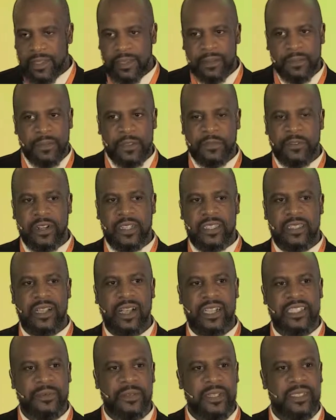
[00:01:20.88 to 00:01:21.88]
before I start, I
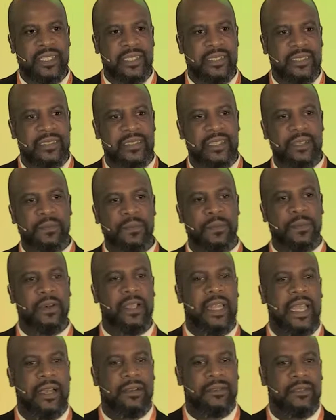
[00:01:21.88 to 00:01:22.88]
just wanted to
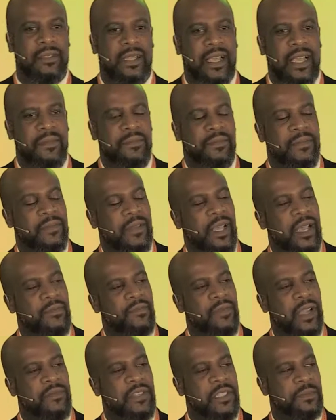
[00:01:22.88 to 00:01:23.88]
point out and
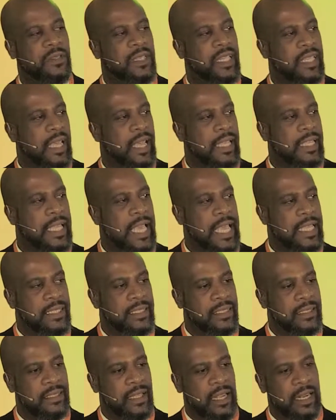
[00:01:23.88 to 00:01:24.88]
respond, I
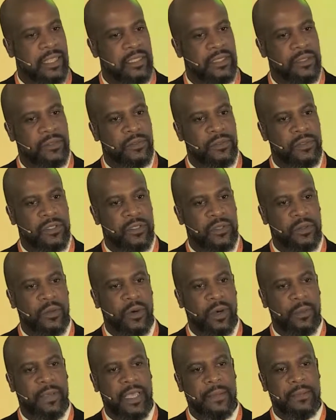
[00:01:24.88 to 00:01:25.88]
guess, a little to
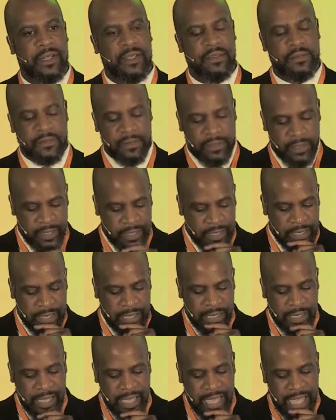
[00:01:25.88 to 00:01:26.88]
what people have
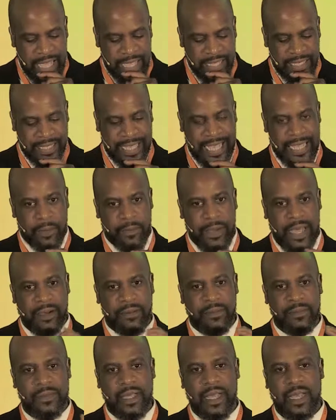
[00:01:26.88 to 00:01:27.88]
said
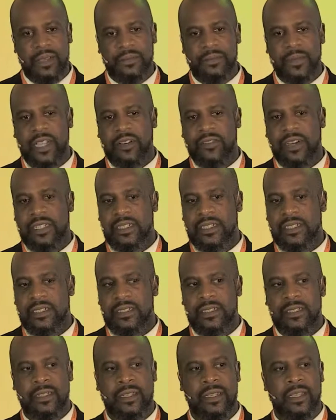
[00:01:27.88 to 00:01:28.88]
about
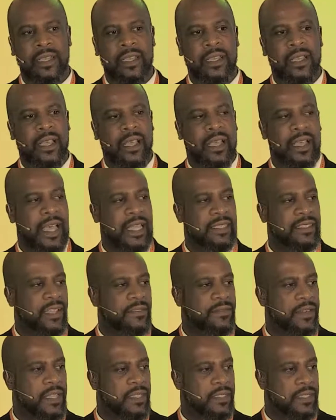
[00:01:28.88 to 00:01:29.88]
migration and
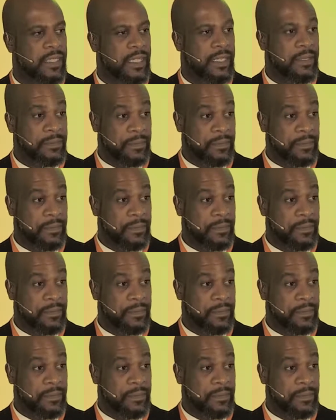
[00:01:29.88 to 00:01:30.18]
diversity,